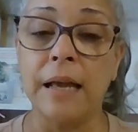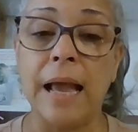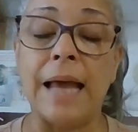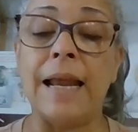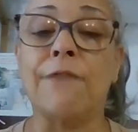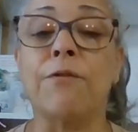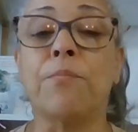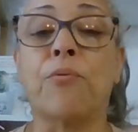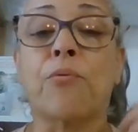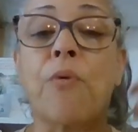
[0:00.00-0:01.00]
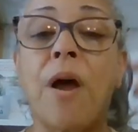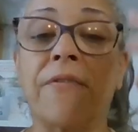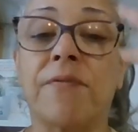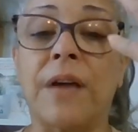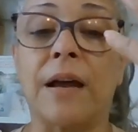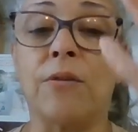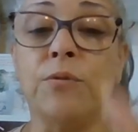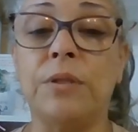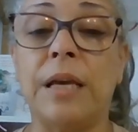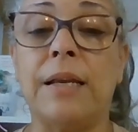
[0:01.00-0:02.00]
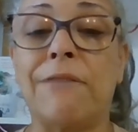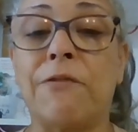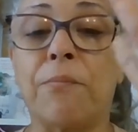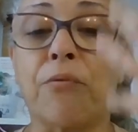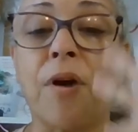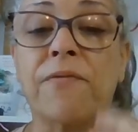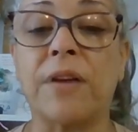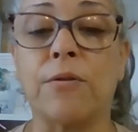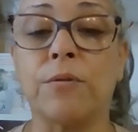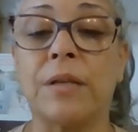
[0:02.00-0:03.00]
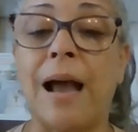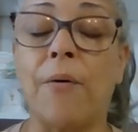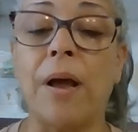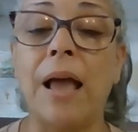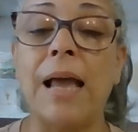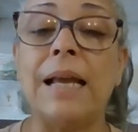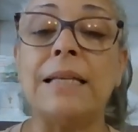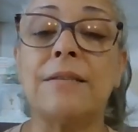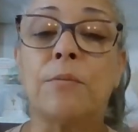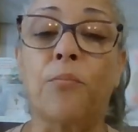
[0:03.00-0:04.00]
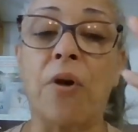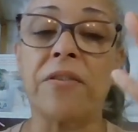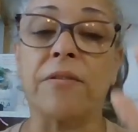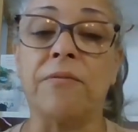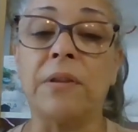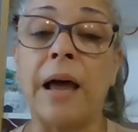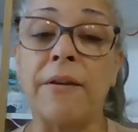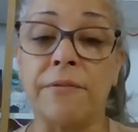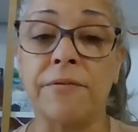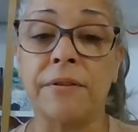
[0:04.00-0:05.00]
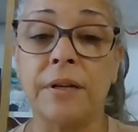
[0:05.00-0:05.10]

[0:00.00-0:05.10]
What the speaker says: and every breath that goes in and every breath that goes out is the breath of life.